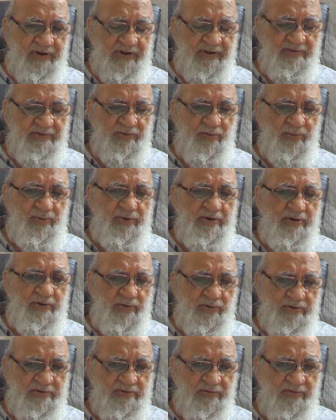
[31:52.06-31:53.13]
death nobody
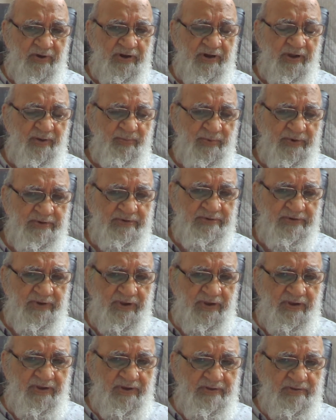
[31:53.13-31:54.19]
knows what happens.
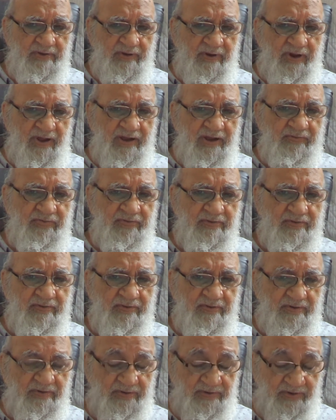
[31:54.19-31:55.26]
The life
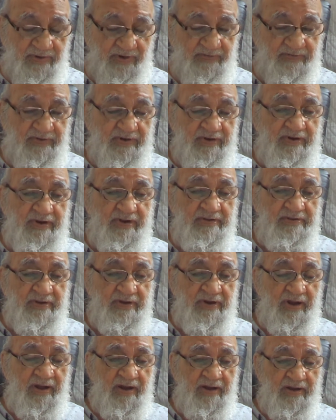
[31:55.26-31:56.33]
after death
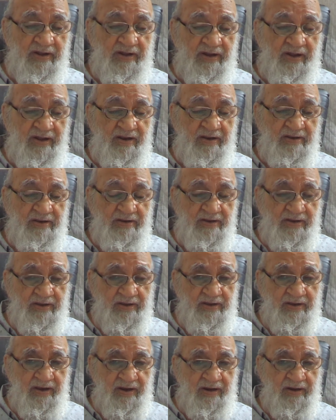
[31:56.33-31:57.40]
and akhirah,
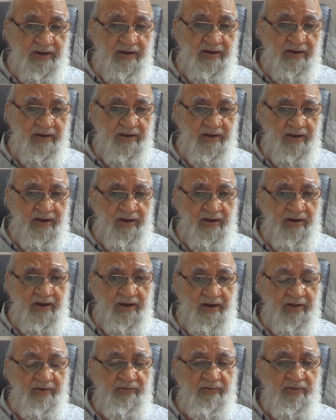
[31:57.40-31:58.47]
hell
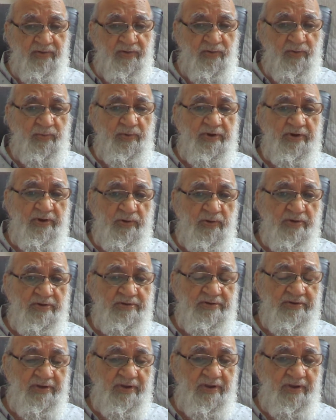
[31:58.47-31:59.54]
and heaven, nobody
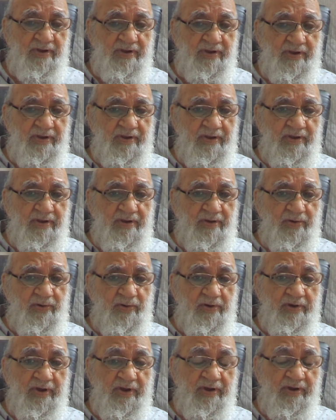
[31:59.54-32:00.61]
knows.
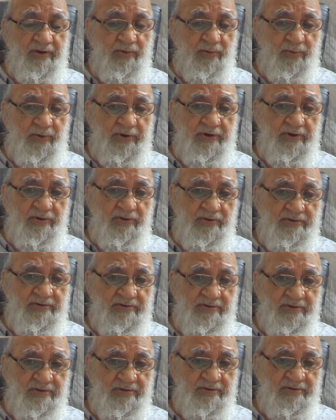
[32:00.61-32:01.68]
Okay, nobody
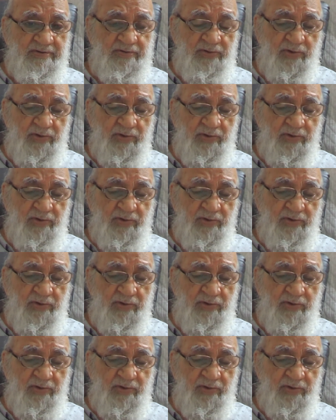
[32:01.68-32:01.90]
knows is